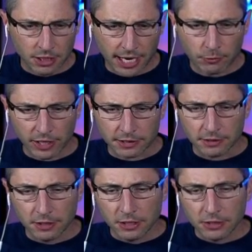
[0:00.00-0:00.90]
Anyways,
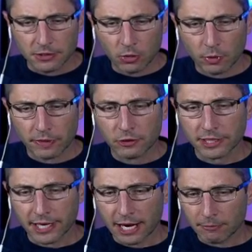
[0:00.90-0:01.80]
so there's a
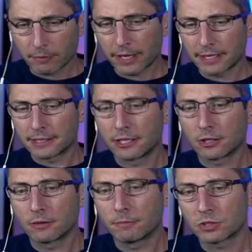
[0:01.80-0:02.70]
compromise
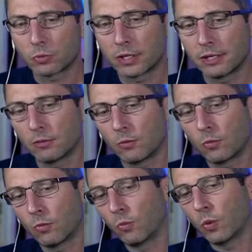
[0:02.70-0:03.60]
here between
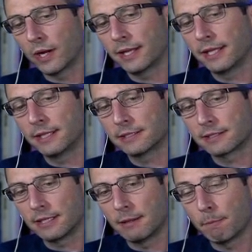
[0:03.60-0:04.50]
what is
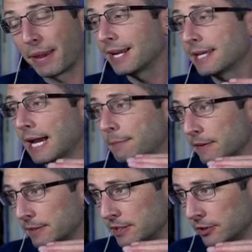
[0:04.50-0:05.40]
the band gap of
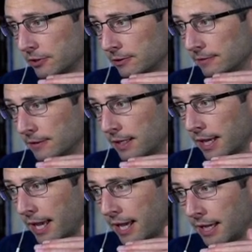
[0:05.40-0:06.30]
the material
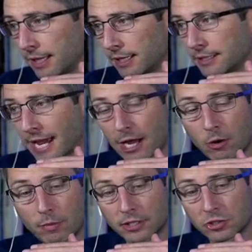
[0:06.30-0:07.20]
and how
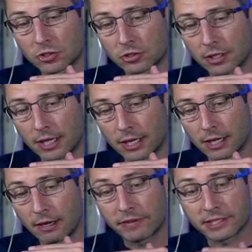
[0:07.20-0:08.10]
much
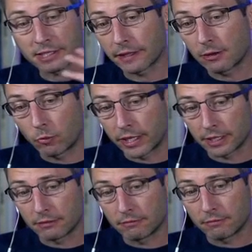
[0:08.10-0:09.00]
of the sunlight we
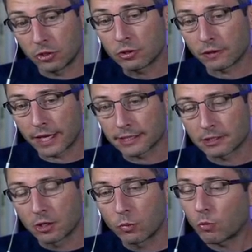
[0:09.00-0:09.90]
can utilize.
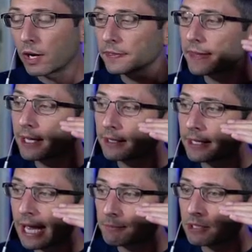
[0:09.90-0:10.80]
We want that
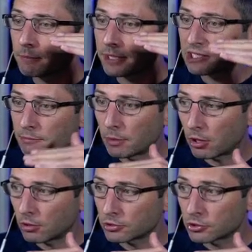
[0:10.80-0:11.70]
gap to be
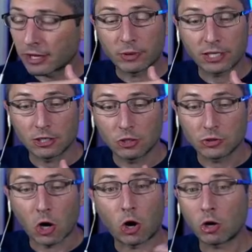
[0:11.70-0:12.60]
small so that we can
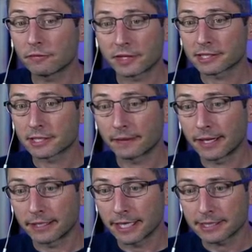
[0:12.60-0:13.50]
use all of the
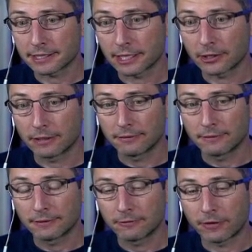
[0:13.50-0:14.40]
sunlight necessary,
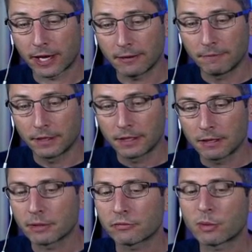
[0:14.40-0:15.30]
right?
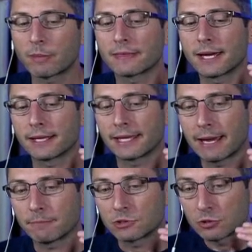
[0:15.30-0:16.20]
But if we make that
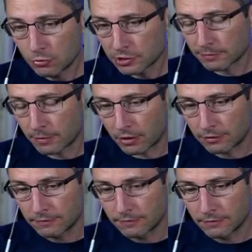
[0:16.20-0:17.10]
gap too
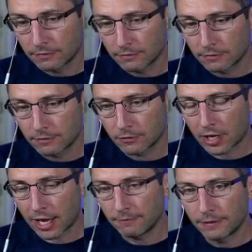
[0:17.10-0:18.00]
small,
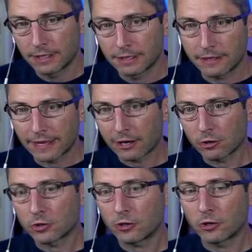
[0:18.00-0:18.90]
okay, then that
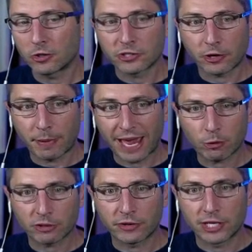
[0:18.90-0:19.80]
hurts our
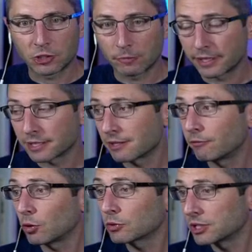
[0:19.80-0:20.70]
power ratio because the
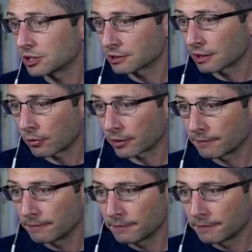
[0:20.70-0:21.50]
voltage is lower.